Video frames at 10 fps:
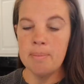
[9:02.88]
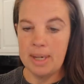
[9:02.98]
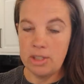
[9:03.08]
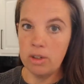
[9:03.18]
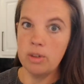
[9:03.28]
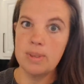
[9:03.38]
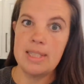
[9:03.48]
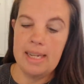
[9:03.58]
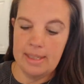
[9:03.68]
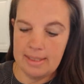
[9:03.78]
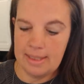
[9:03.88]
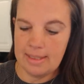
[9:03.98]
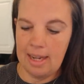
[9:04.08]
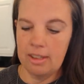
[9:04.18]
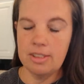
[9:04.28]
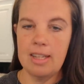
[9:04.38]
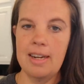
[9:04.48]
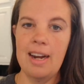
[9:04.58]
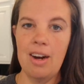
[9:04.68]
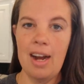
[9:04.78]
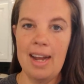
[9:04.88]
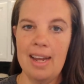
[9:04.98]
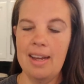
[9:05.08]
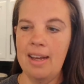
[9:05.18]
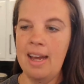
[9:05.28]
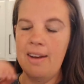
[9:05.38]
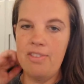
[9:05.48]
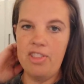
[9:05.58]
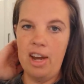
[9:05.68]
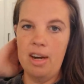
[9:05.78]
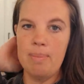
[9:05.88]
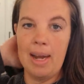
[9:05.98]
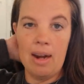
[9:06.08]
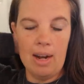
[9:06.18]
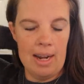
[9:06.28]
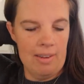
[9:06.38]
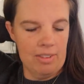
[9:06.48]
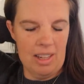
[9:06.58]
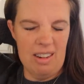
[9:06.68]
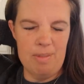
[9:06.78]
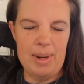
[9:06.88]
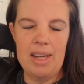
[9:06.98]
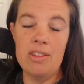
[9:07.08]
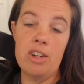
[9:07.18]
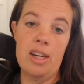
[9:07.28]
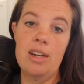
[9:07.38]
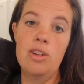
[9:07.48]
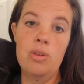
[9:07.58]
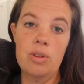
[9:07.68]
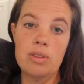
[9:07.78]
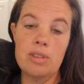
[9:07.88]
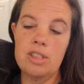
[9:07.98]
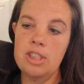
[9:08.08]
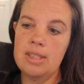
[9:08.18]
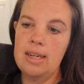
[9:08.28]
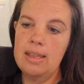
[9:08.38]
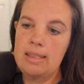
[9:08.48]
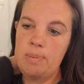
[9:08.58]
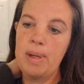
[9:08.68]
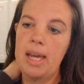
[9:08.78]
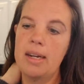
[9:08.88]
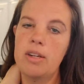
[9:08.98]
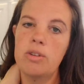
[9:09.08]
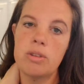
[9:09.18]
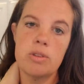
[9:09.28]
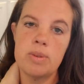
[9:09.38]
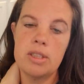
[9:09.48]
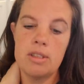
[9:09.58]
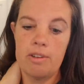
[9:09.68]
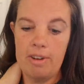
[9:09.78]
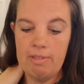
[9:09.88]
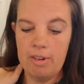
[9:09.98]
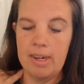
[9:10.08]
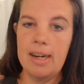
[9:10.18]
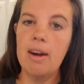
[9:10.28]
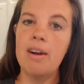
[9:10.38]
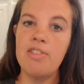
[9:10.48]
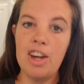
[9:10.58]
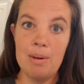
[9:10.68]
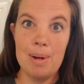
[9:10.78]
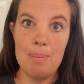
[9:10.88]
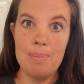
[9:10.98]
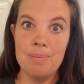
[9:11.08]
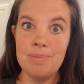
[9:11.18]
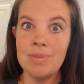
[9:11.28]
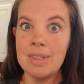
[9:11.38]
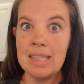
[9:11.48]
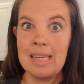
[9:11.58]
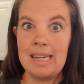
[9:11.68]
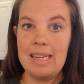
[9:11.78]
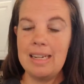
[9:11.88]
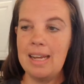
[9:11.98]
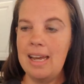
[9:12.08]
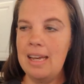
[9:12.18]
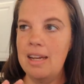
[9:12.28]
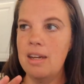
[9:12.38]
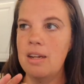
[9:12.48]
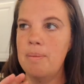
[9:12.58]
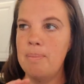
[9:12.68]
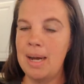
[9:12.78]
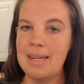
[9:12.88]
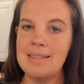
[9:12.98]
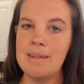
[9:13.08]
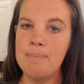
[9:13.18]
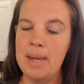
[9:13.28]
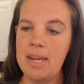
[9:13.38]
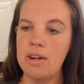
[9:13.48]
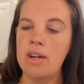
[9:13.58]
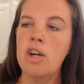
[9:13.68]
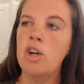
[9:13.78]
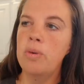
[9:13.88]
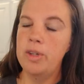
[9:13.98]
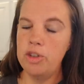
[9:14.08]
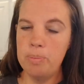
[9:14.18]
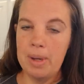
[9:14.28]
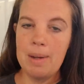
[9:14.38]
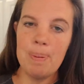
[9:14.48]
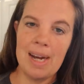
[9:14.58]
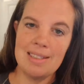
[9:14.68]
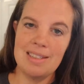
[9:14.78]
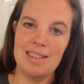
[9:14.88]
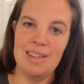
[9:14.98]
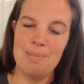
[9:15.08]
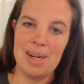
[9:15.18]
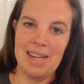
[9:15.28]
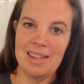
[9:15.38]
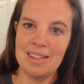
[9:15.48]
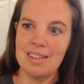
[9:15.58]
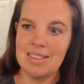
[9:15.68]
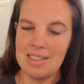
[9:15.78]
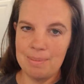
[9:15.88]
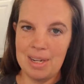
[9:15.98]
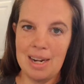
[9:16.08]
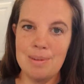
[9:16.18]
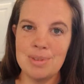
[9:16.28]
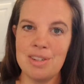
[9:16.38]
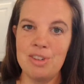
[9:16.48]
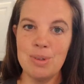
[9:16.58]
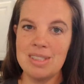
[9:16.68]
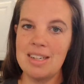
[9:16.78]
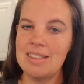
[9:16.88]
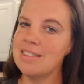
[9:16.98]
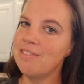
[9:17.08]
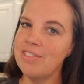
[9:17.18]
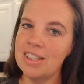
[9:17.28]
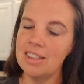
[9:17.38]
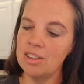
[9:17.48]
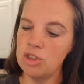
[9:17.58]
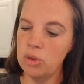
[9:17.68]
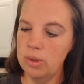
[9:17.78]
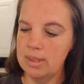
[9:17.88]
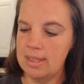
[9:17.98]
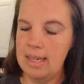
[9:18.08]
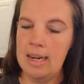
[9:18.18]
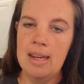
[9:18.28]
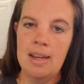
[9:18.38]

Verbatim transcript: My total was $86. Now I have thought about, I have a lot of my other kind of noodles, just not the spaghetti noodles, which is our favorite right now. I've thought about getting a pasta maker. We do make pasta by hand sometimes. A viewer sent us some fun little tools that